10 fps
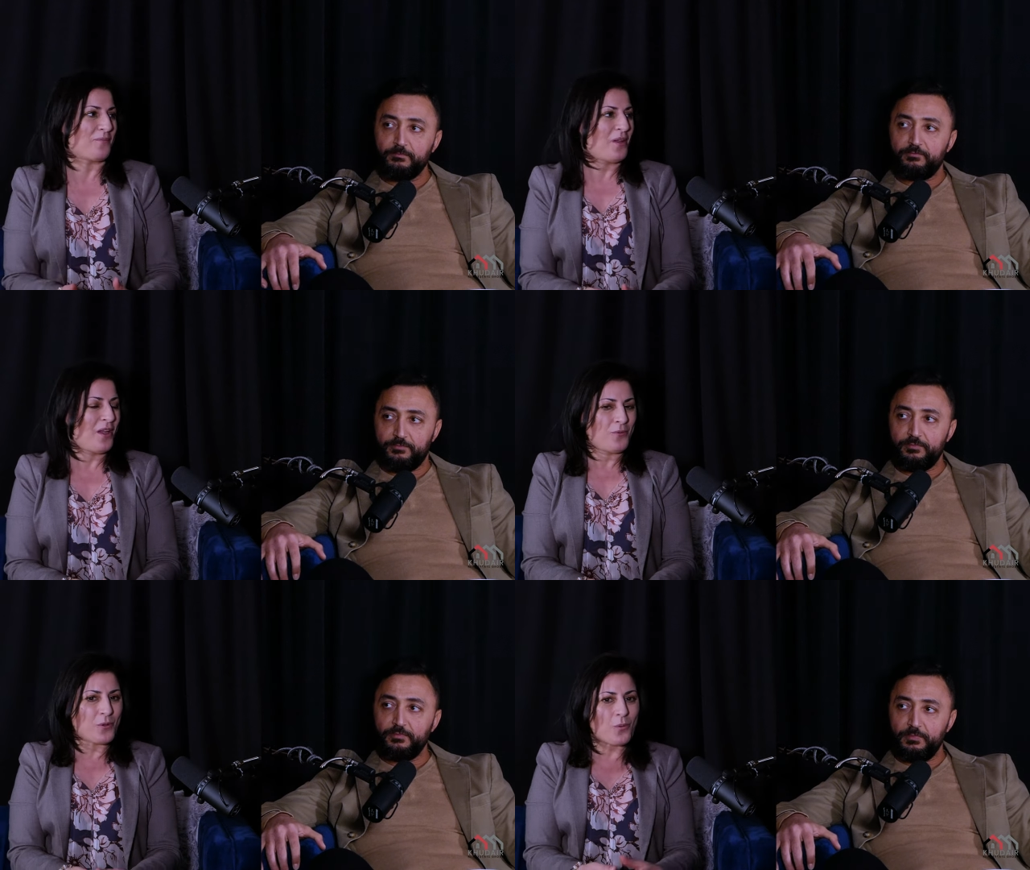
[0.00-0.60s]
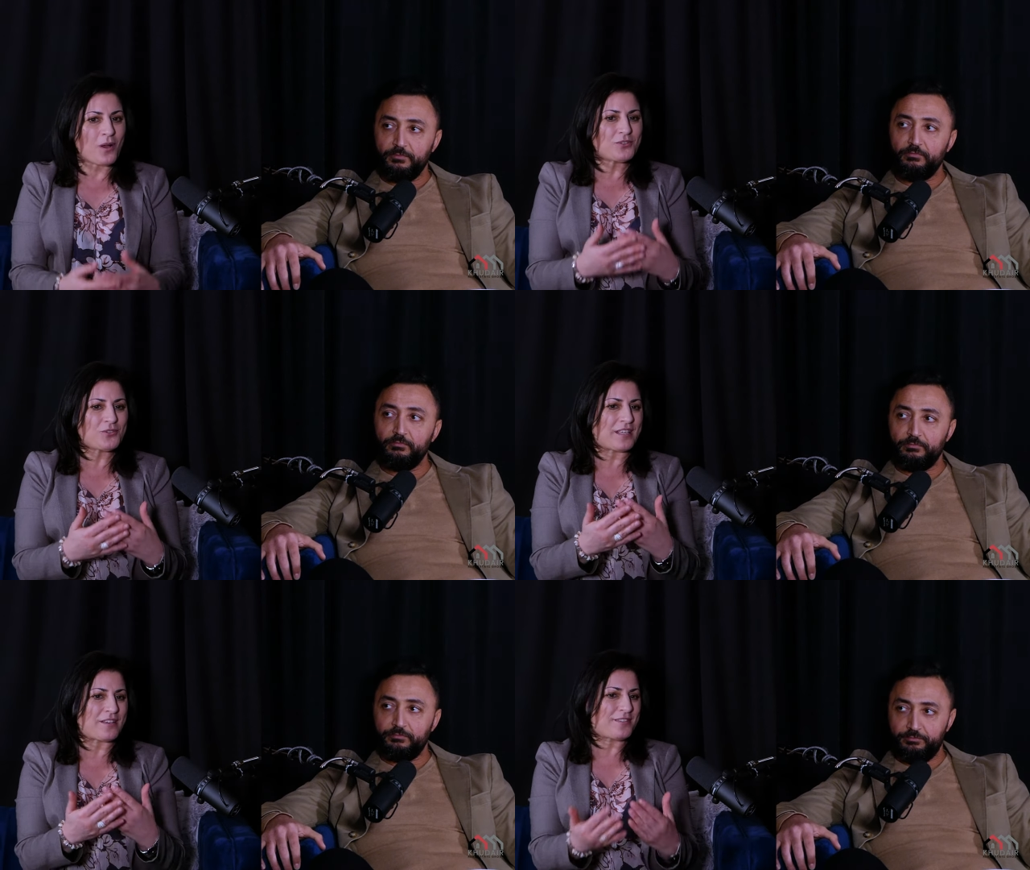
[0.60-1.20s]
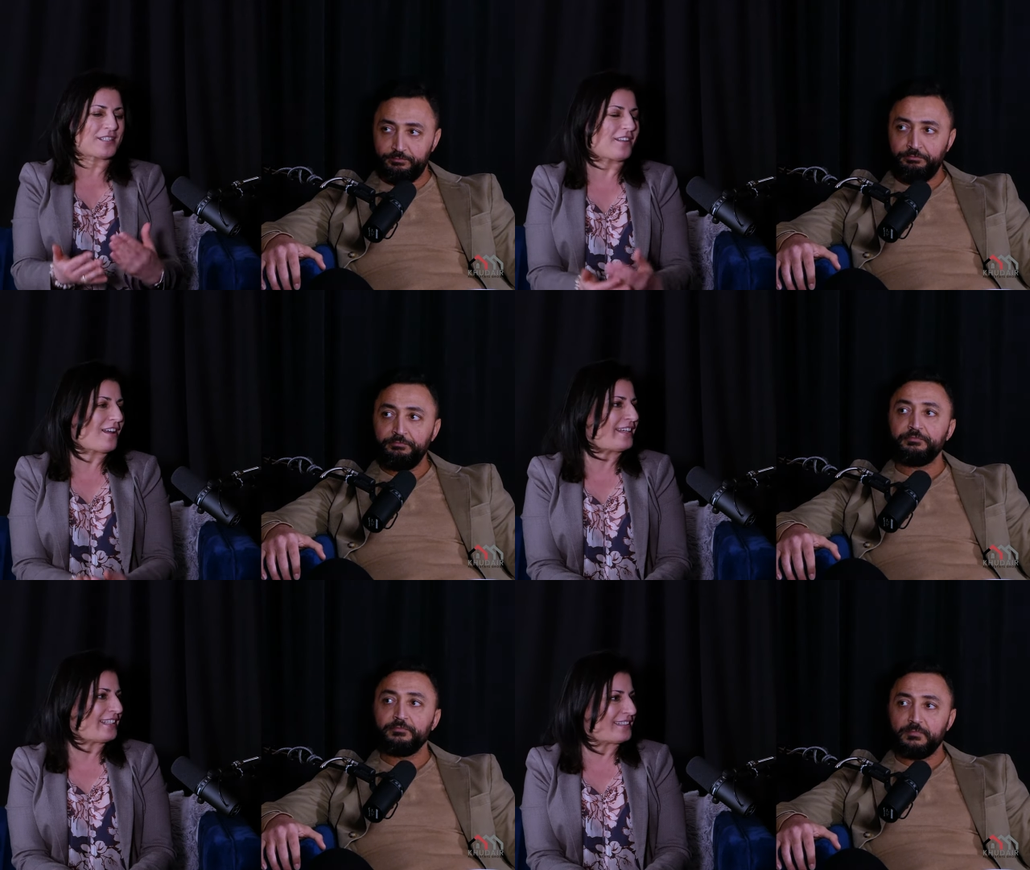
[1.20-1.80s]
Speaker 1: We want to give the
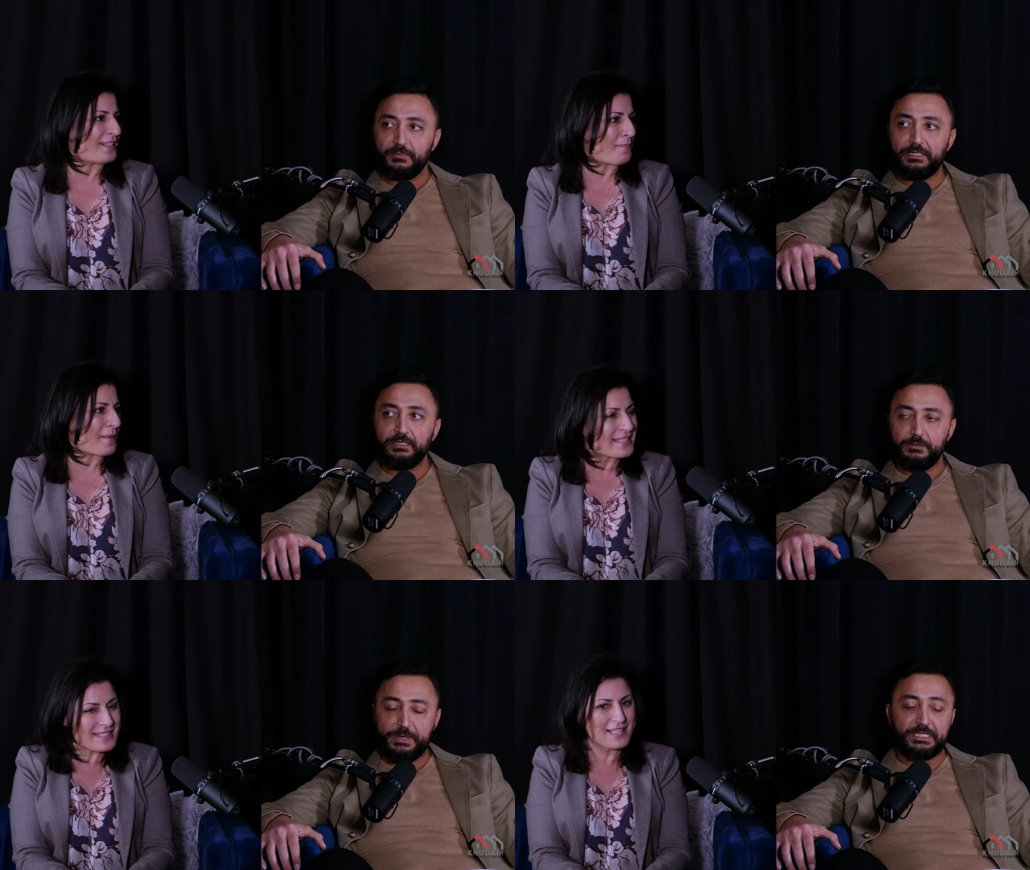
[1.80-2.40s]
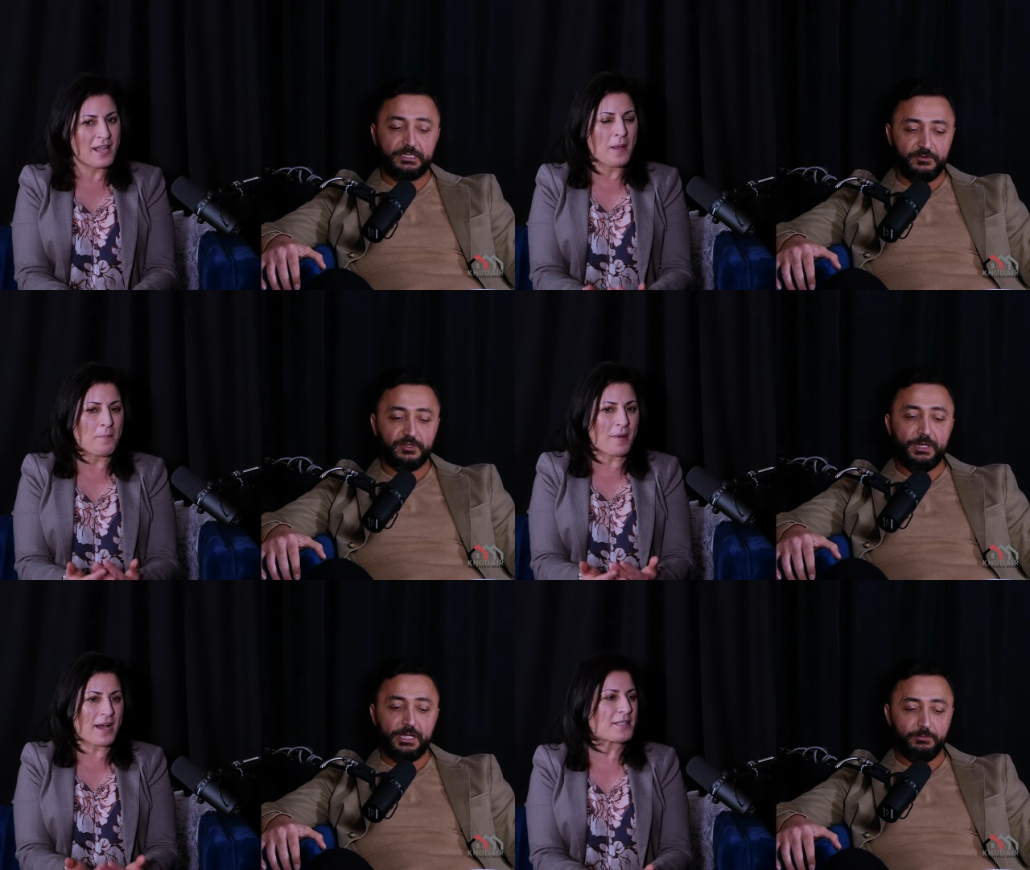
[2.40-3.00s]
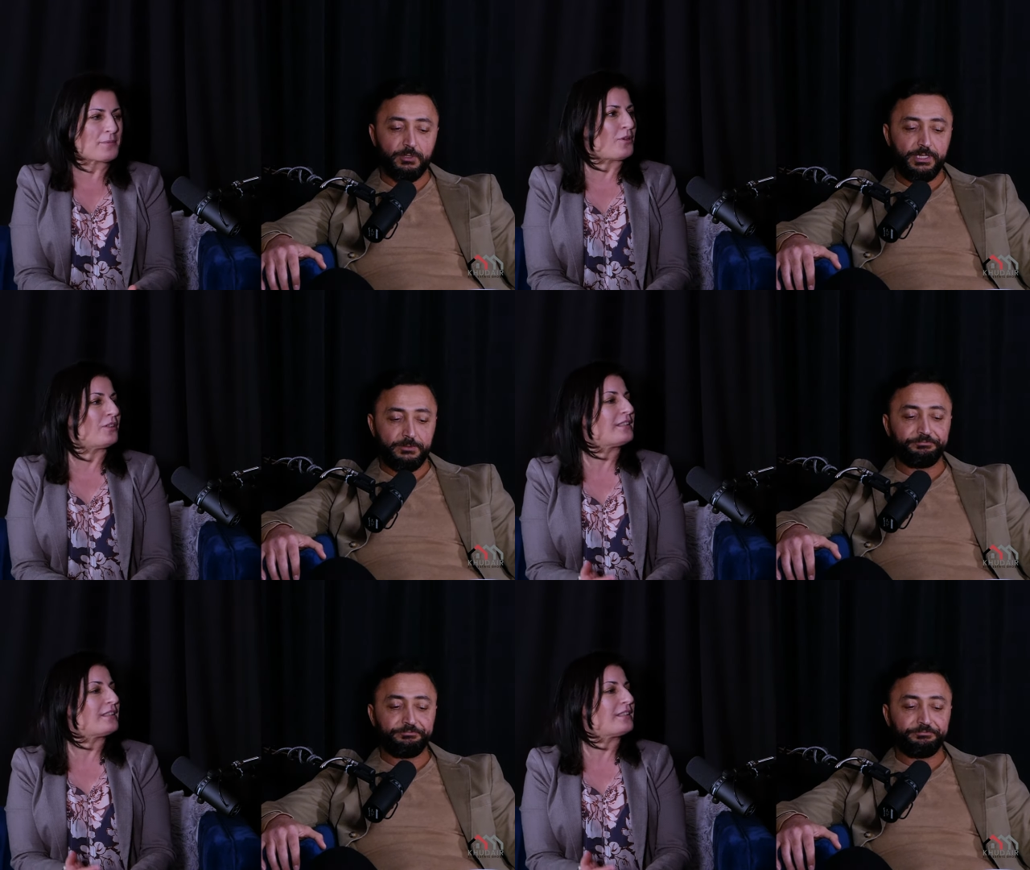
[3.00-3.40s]
client the best, best service possible. possible. Yeah.